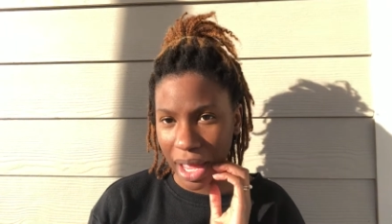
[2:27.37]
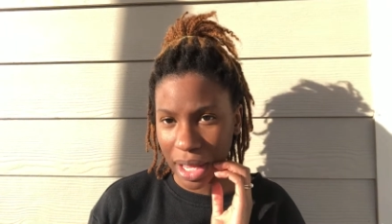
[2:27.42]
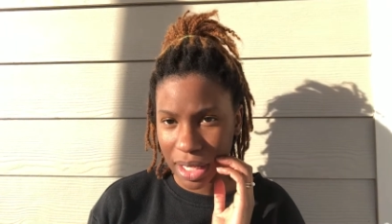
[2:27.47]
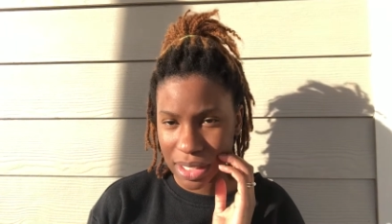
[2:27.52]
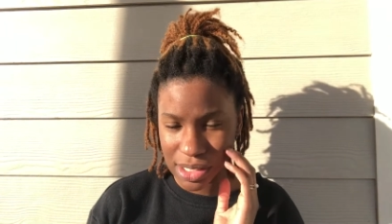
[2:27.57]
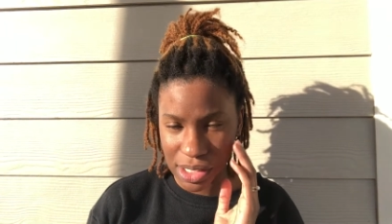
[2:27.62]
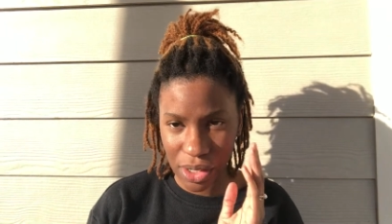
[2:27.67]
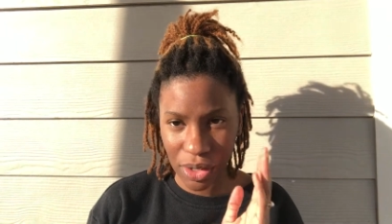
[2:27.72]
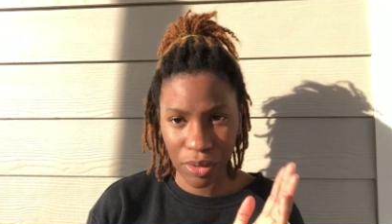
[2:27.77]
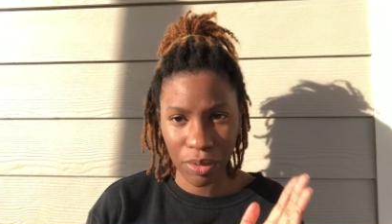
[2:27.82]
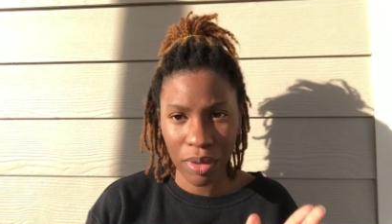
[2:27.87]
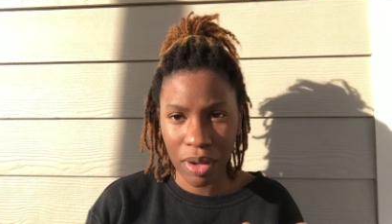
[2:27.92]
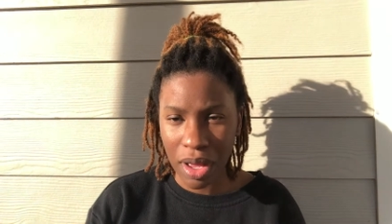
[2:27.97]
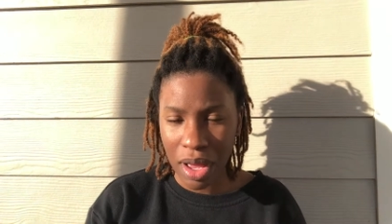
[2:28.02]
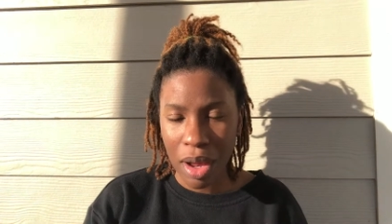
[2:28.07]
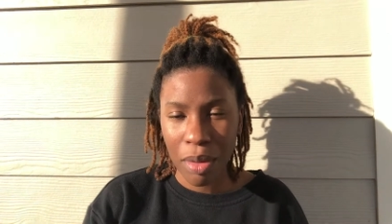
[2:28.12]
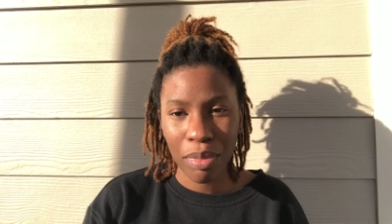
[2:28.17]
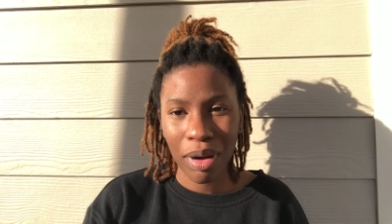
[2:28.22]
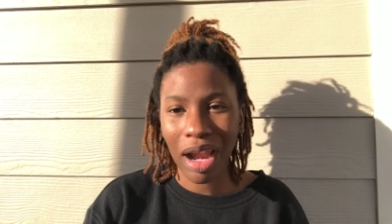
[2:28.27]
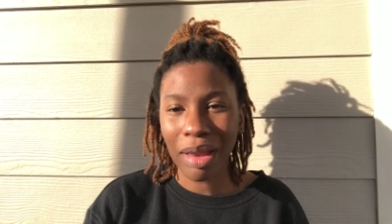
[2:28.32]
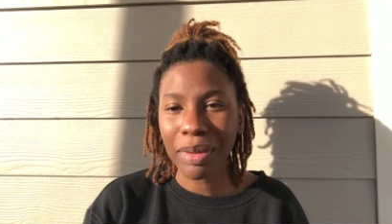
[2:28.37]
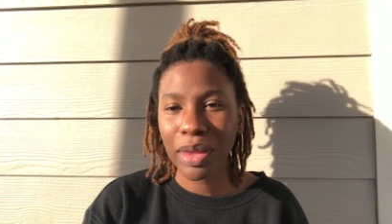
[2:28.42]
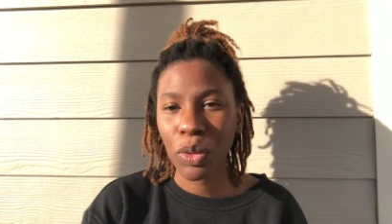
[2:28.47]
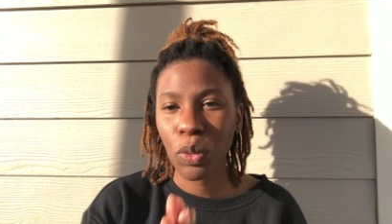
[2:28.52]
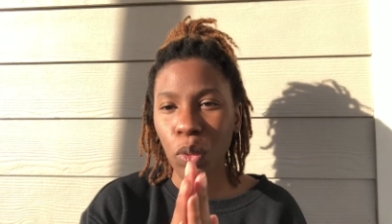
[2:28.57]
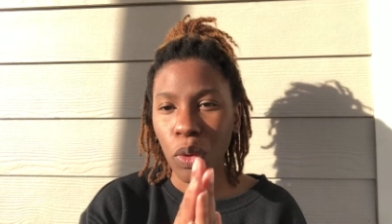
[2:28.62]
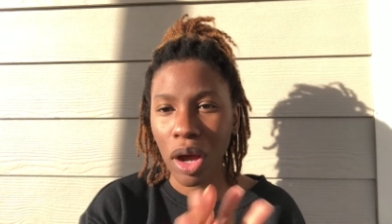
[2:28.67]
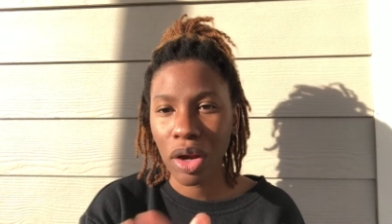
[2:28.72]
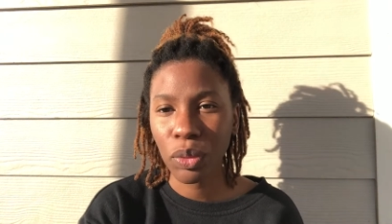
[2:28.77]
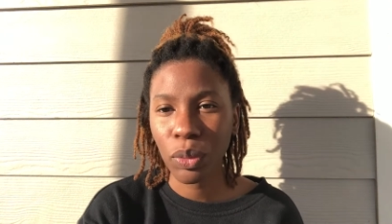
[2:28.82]
So probably
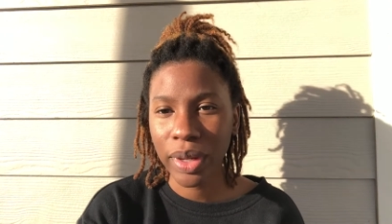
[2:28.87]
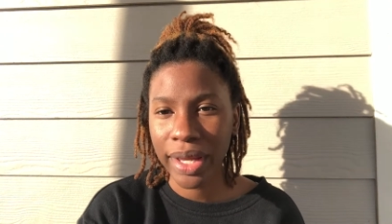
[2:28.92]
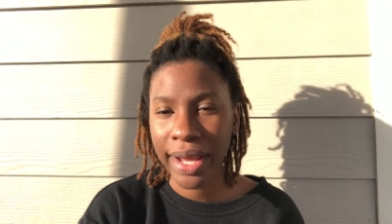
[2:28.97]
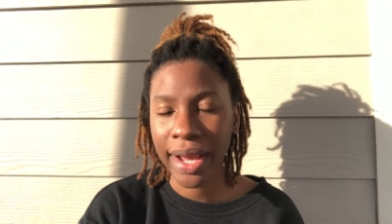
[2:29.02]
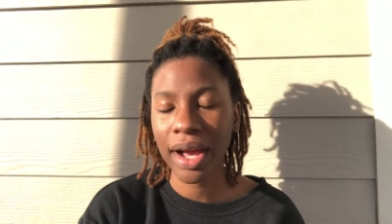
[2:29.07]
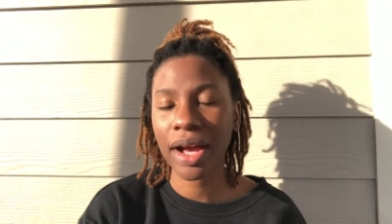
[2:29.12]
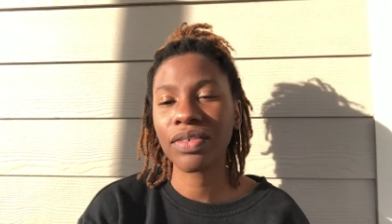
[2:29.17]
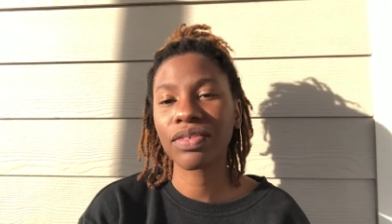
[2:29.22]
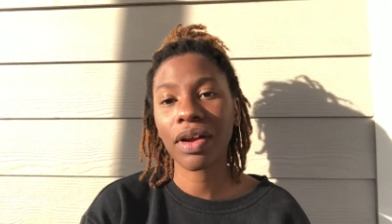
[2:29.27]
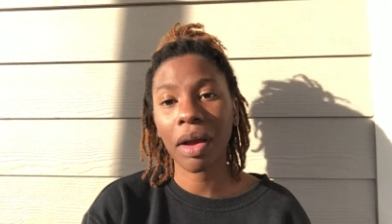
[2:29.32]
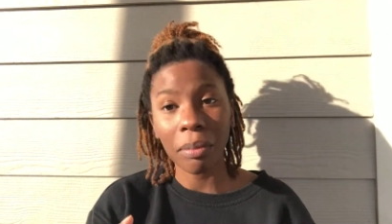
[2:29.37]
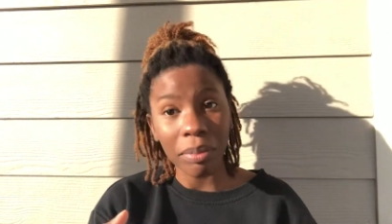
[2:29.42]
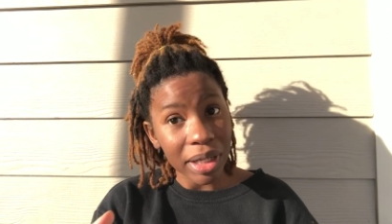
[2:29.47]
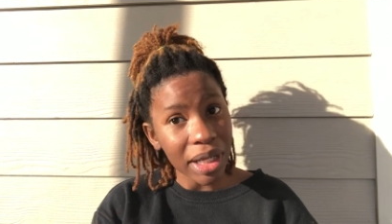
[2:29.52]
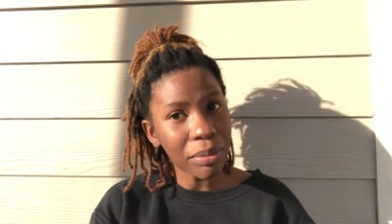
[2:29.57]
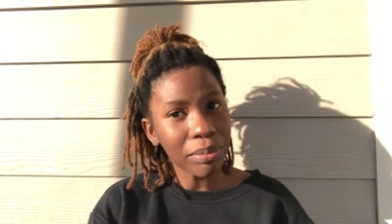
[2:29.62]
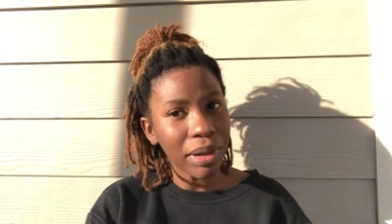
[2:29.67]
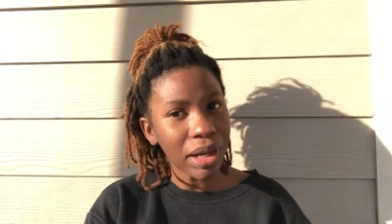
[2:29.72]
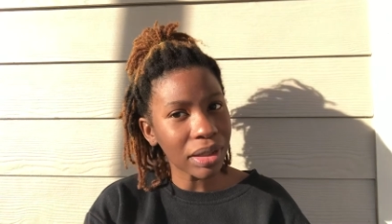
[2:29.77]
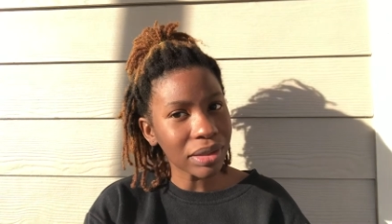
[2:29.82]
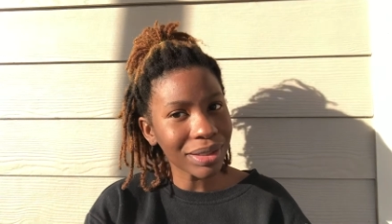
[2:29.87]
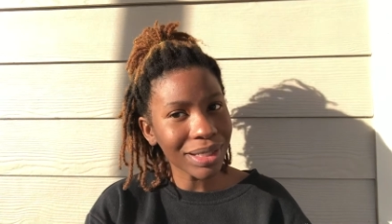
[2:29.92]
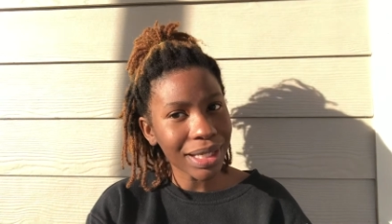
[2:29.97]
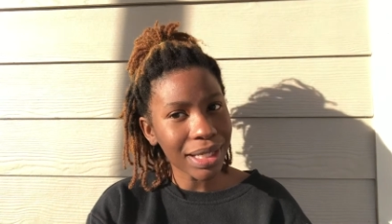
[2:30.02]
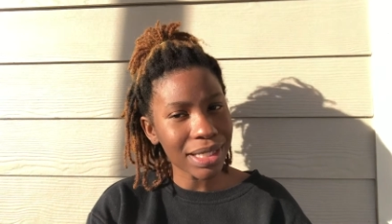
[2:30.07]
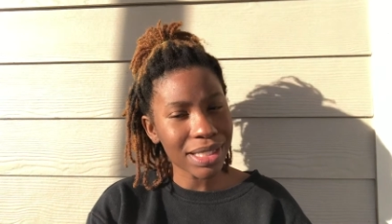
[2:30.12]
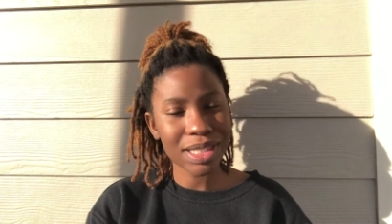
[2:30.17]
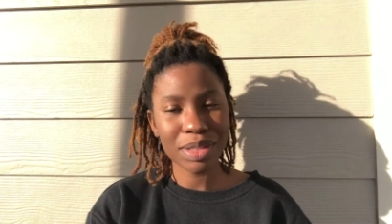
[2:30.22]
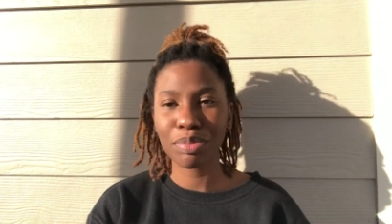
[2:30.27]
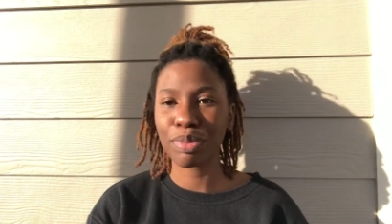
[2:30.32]
1 week of complete
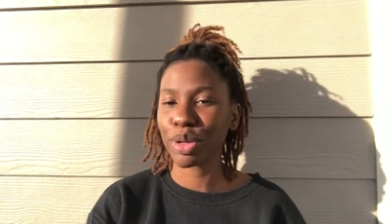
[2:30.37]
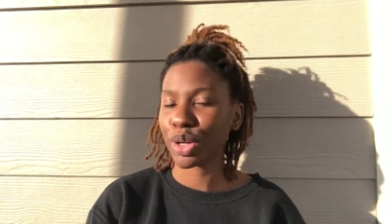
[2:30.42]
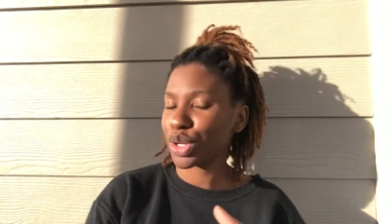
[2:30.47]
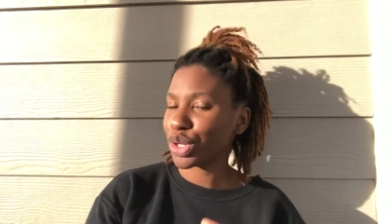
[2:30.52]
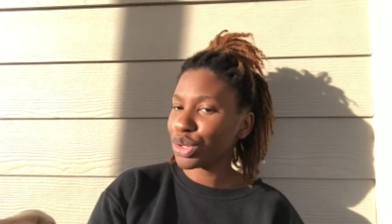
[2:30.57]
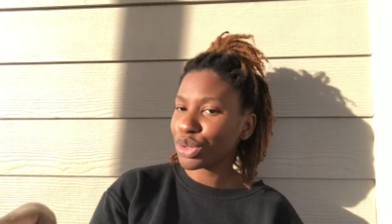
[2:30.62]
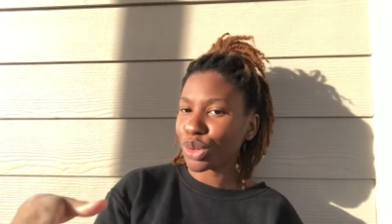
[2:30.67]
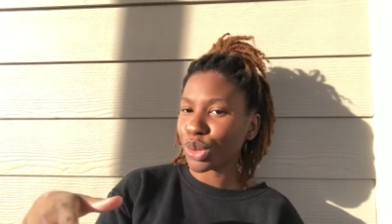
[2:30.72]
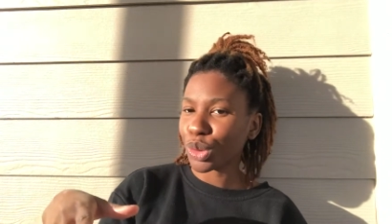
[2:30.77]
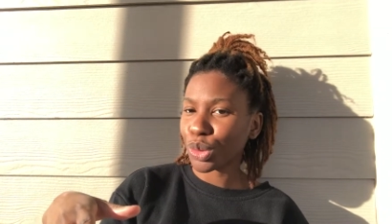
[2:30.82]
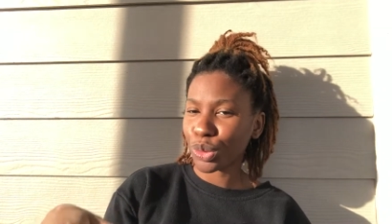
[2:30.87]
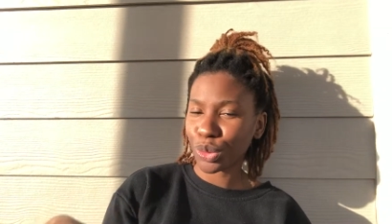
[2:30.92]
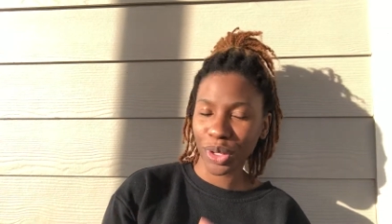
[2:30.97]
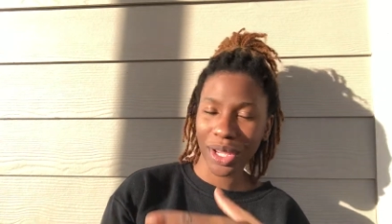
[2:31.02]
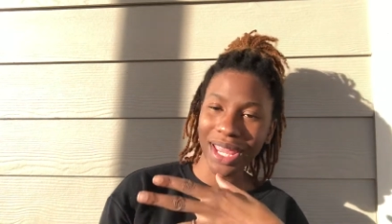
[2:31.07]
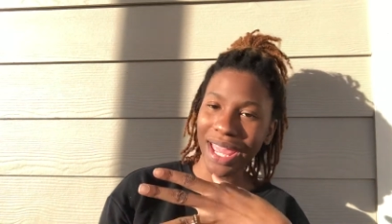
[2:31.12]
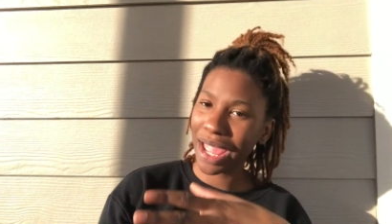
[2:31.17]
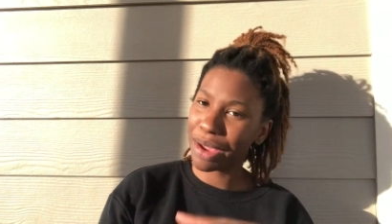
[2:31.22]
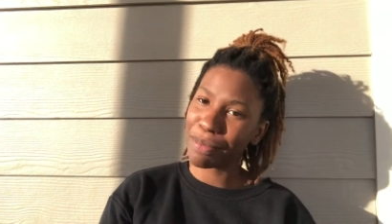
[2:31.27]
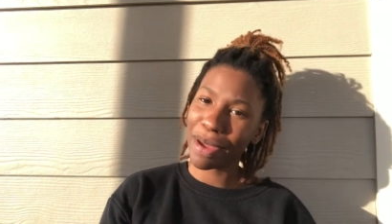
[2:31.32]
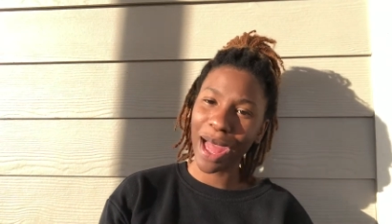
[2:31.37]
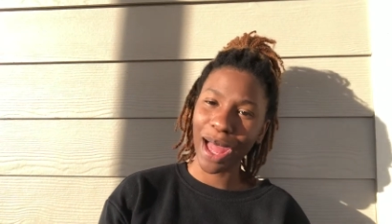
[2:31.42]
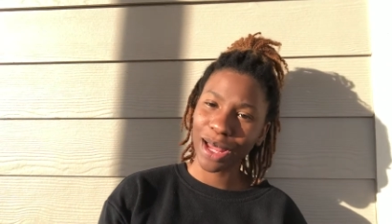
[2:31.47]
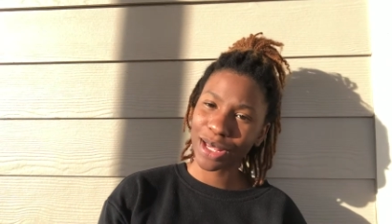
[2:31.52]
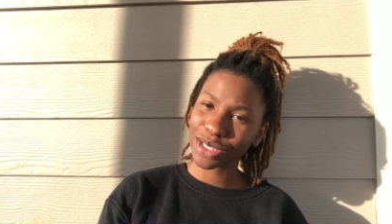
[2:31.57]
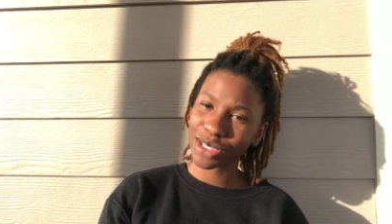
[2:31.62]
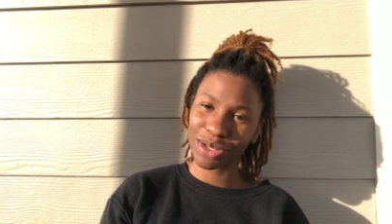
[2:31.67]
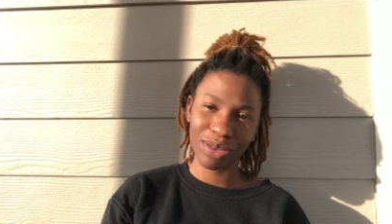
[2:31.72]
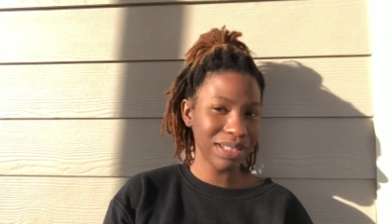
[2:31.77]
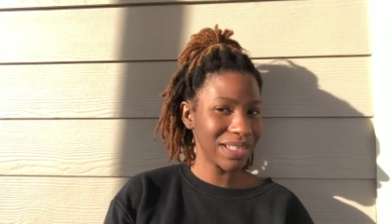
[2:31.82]
baldness, but you know, it came back,
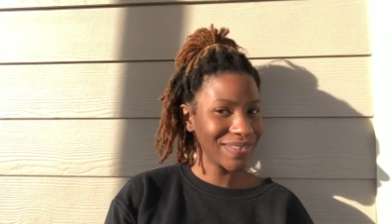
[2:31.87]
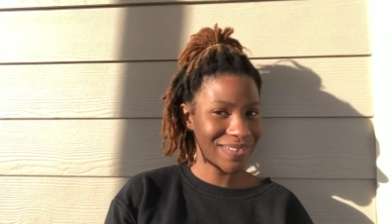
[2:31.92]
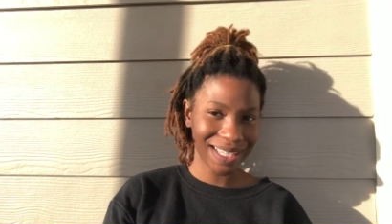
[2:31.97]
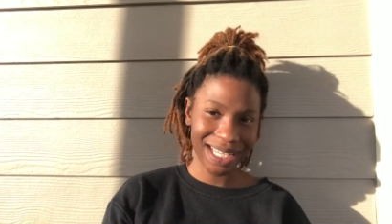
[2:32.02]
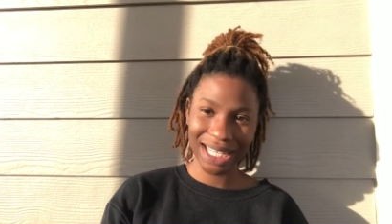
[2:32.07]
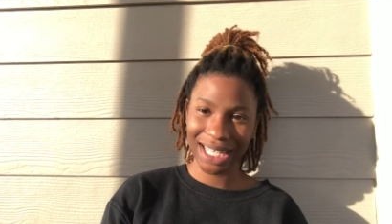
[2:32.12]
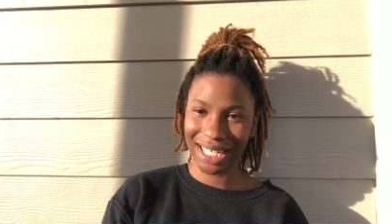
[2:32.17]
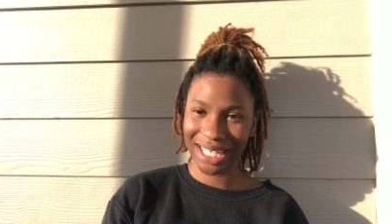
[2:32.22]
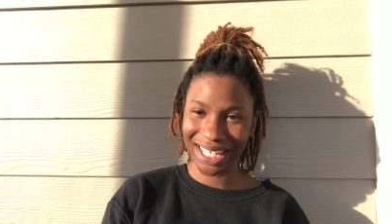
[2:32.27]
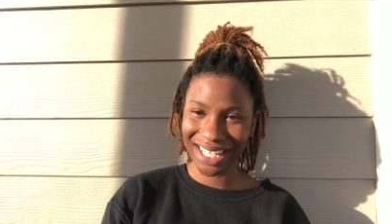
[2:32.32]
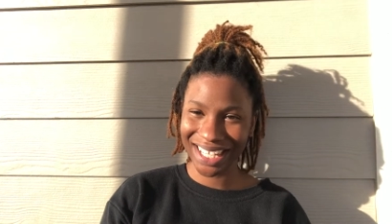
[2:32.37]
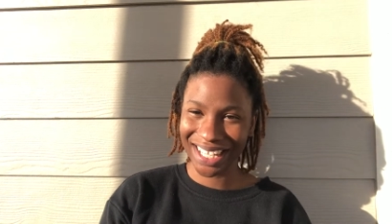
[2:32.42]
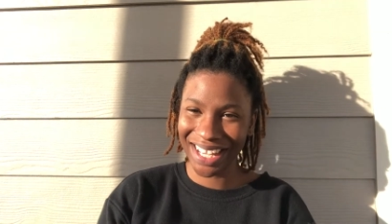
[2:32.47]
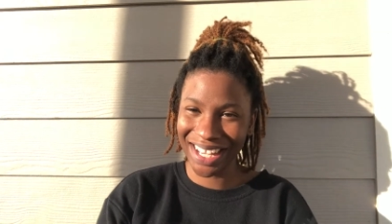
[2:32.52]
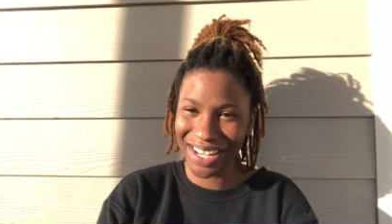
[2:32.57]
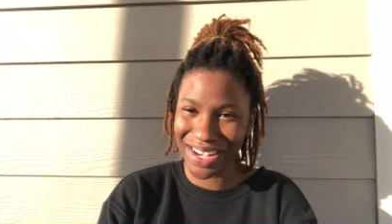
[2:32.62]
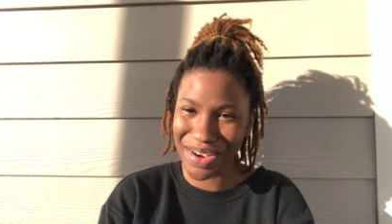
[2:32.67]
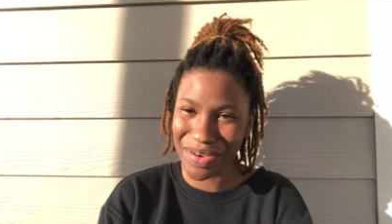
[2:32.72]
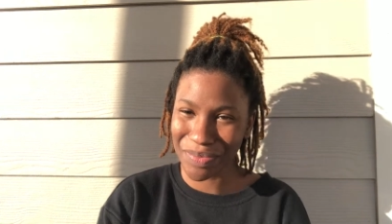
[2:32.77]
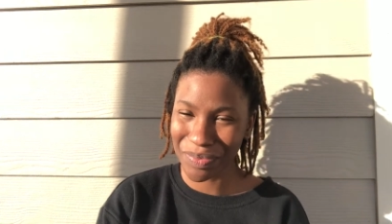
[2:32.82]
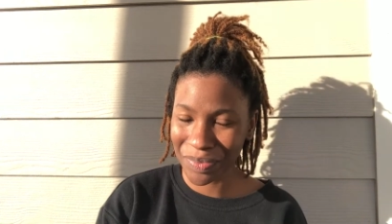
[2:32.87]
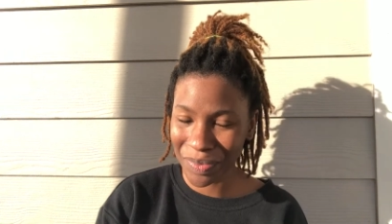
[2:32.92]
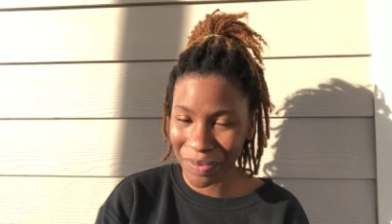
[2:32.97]
so it's fine.